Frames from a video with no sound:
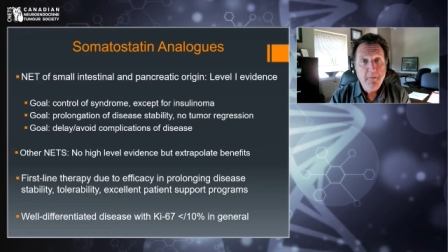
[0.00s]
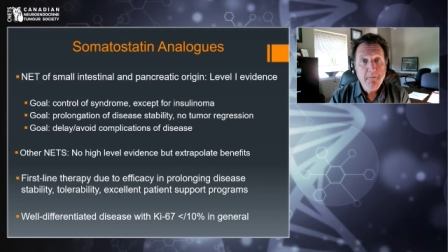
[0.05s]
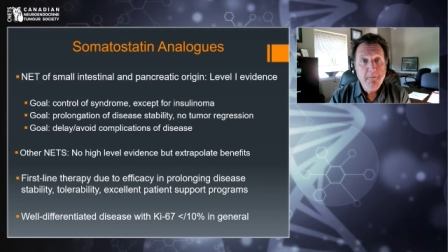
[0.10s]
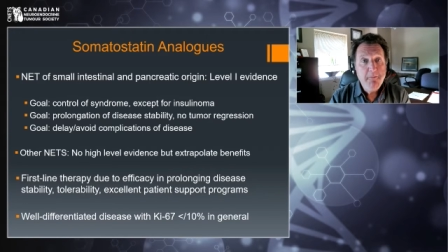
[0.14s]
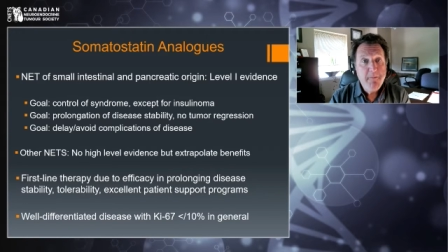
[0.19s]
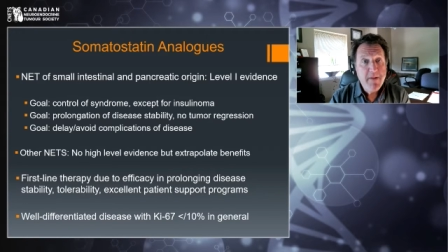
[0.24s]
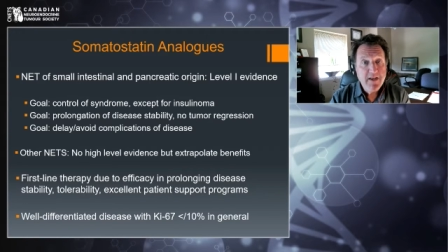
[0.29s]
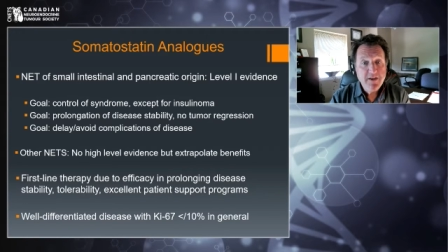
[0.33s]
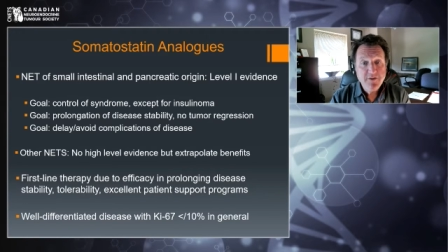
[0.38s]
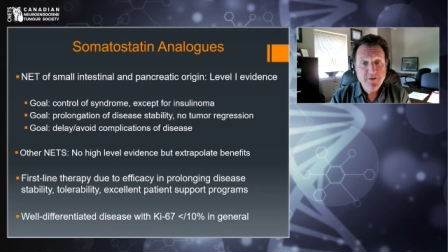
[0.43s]

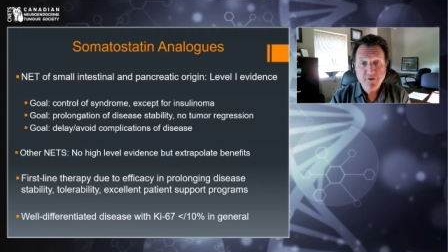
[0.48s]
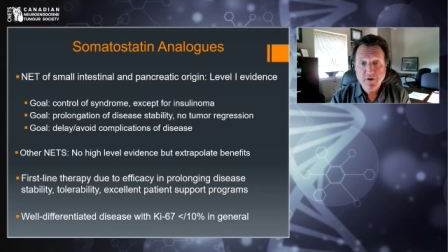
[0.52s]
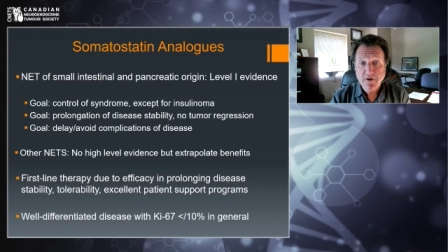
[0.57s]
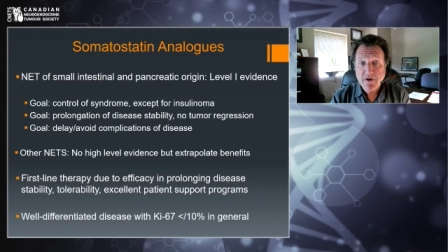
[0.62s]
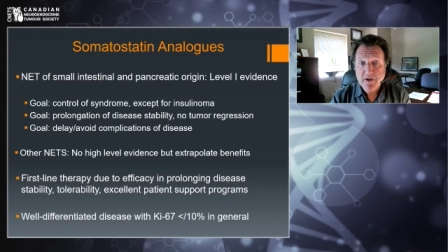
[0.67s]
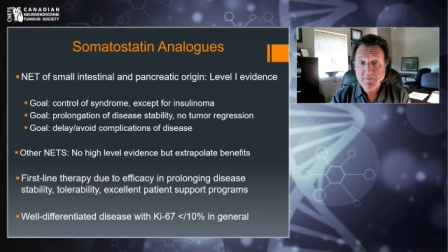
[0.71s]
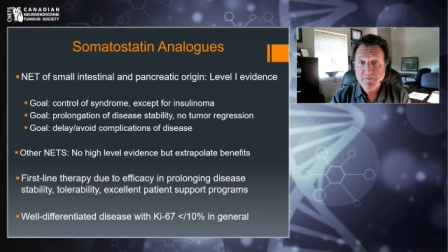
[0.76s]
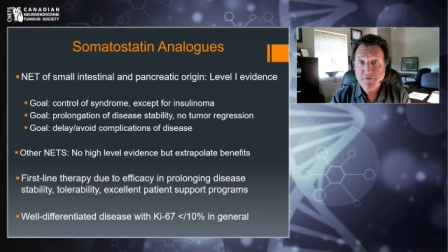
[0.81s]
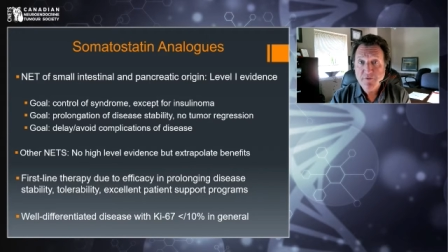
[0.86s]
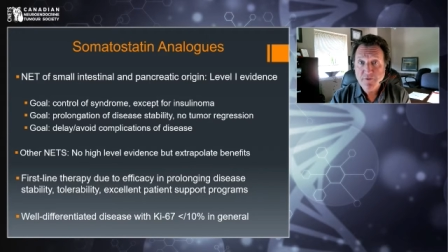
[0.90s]
many
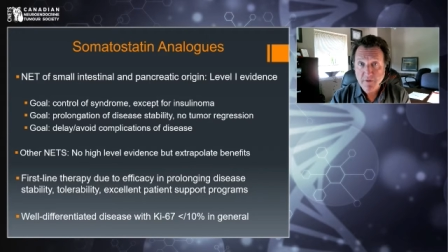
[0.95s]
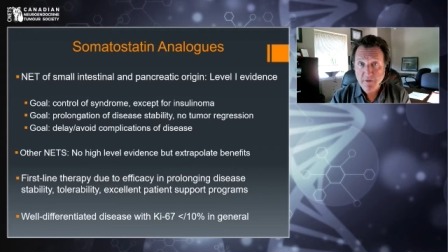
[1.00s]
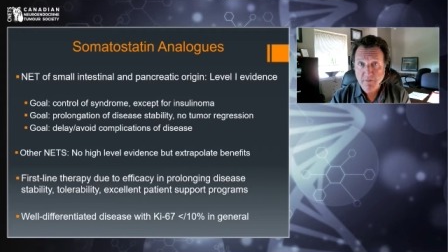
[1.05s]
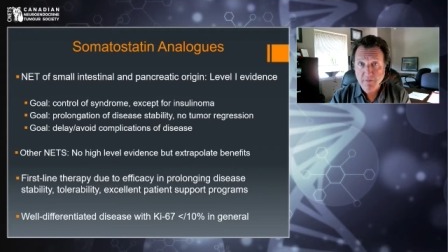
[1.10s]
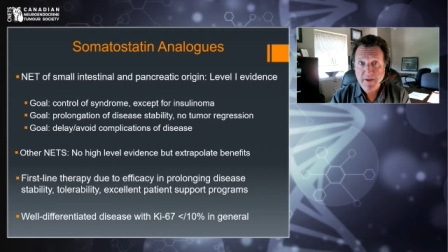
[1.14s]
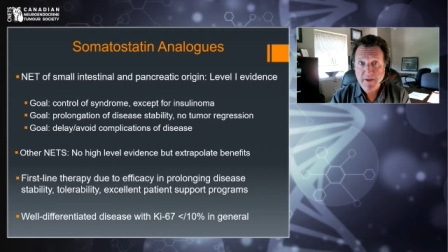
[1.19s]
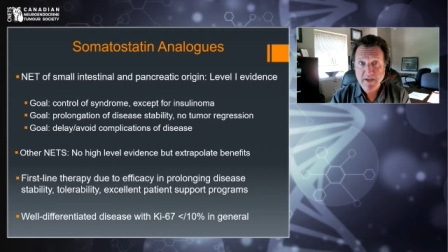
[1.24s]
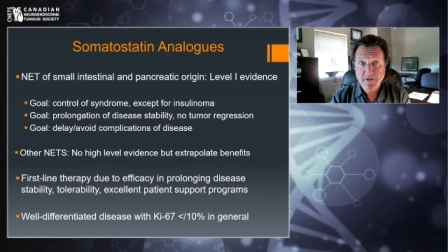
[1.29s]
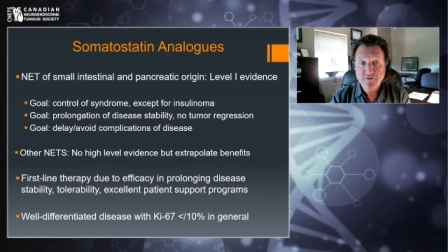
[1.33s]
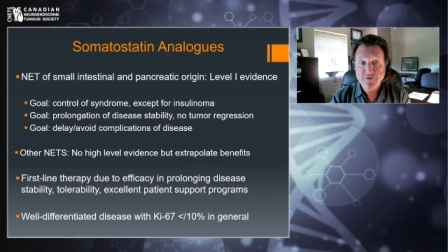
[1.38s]
times
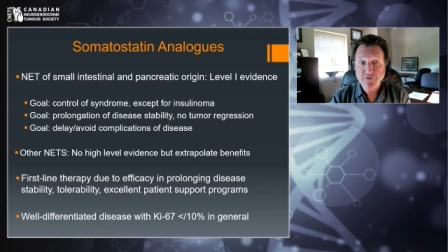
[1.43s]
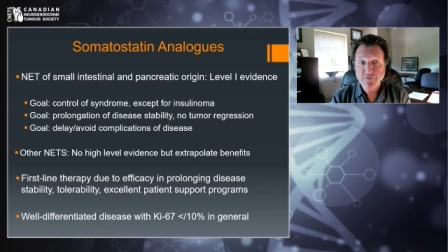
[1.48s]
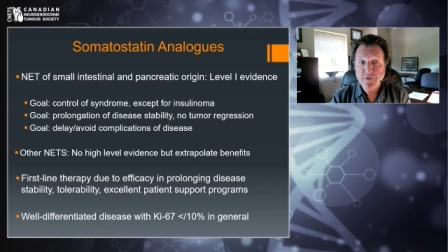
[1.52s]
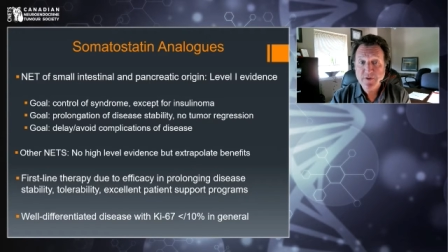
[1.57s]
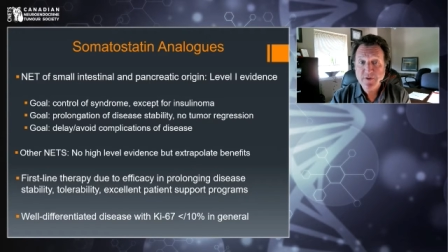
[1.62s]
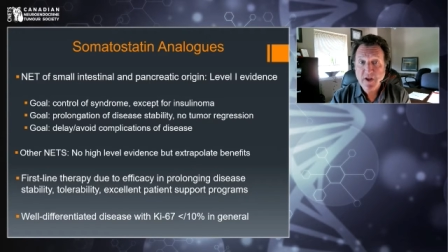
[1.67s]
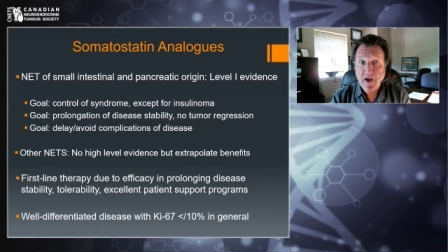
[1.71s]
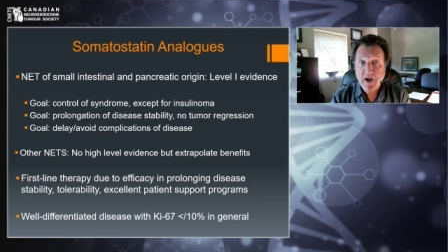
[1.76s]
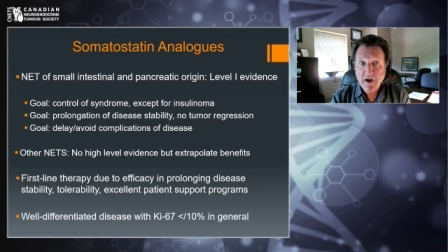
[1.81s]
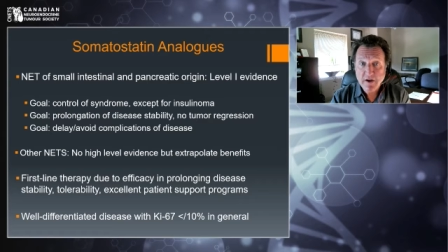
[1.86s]
patients
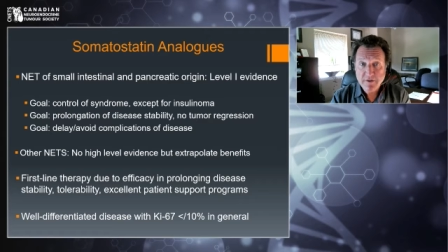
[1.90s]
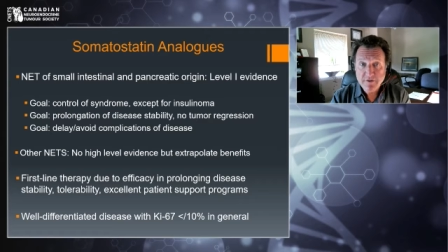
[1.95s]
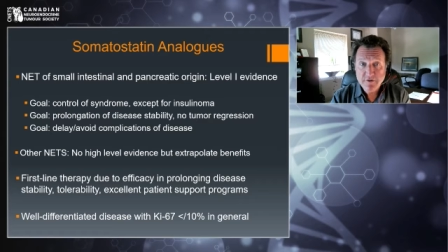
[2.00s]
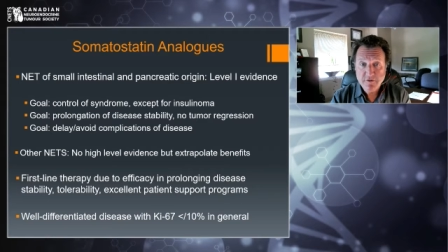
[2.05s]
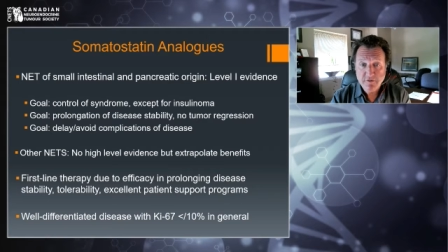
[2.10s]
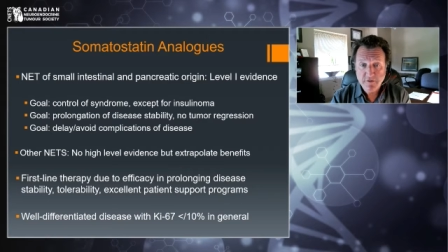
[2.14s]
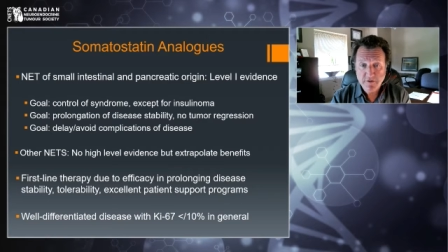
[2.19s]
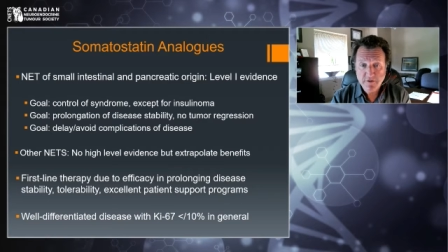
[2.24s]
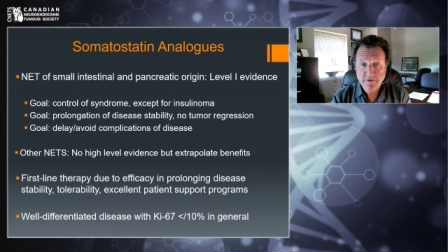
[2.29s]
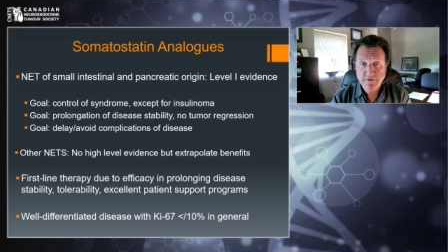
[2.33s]
with other
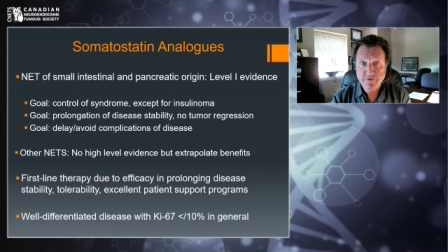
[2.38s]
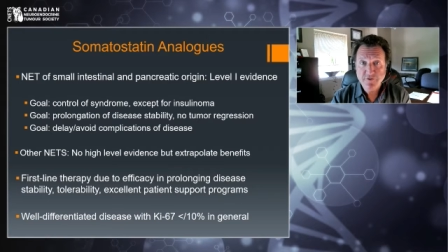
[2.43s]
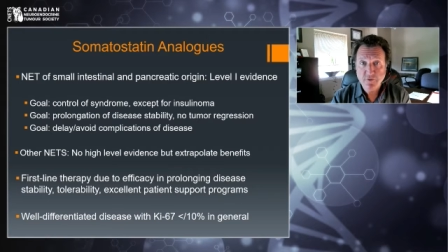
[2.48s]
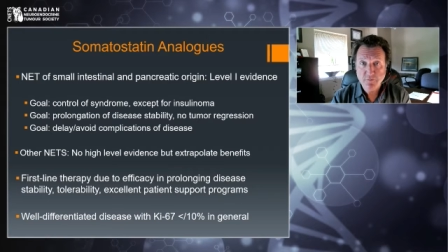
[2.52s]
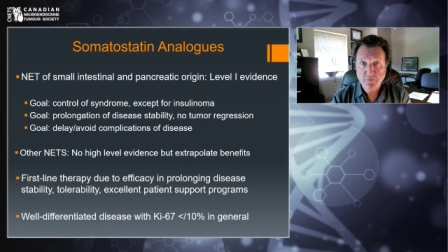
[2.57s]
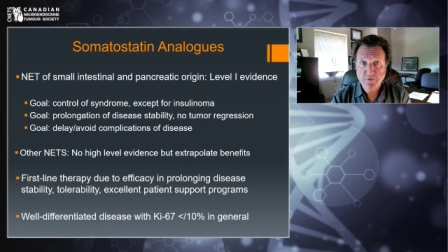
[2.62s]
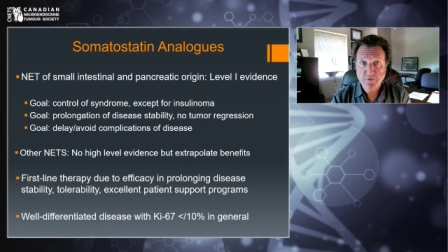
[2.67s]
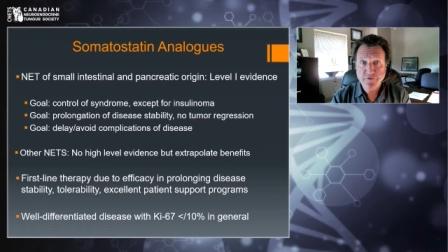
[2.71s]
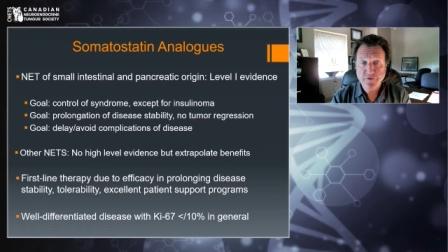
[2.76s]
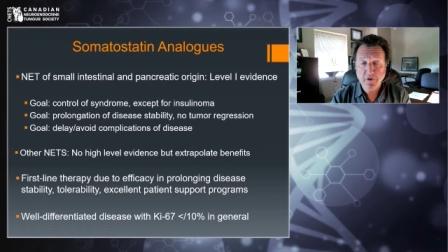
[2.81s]
neuroendocrine
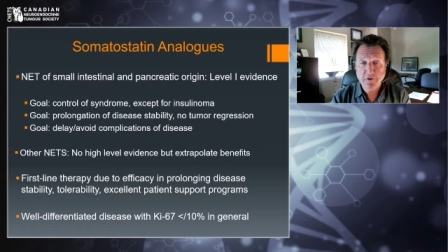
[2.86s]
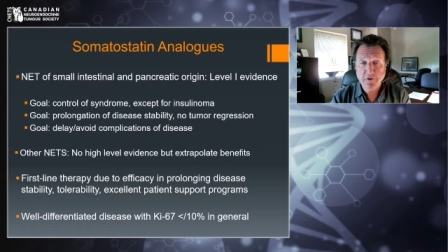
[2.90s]
tumors